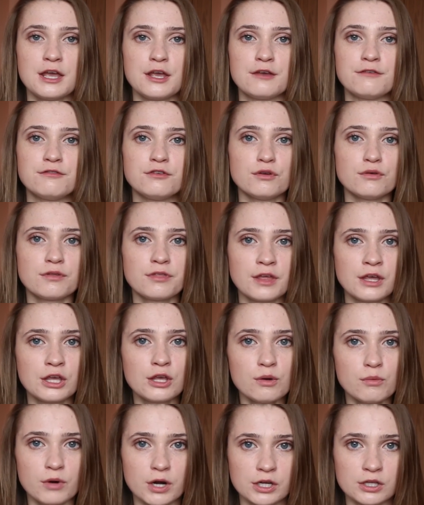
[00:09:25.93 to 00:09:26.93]
If you
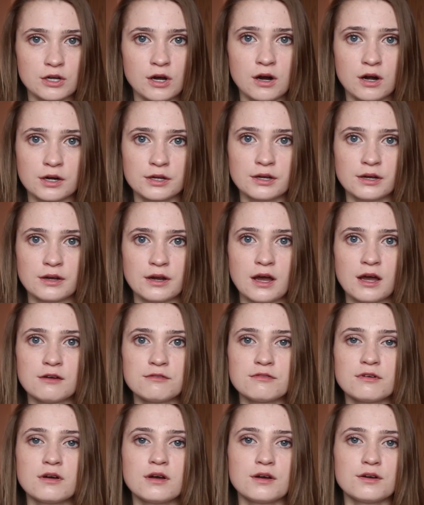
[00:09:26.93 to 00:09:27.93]
think you worked hard
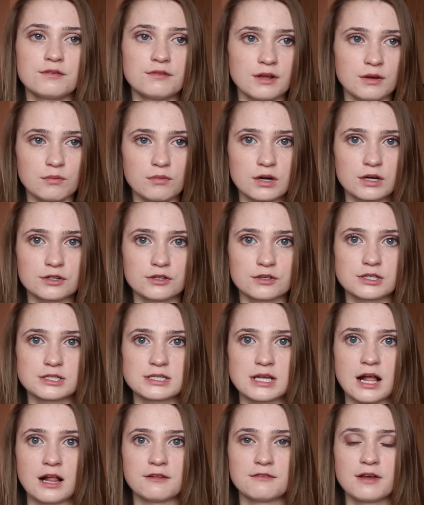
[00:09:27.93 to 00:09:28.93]
enough, reward
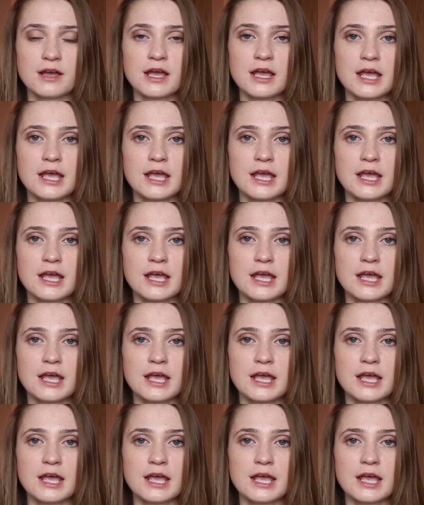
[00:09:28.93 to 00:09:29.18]
yourself.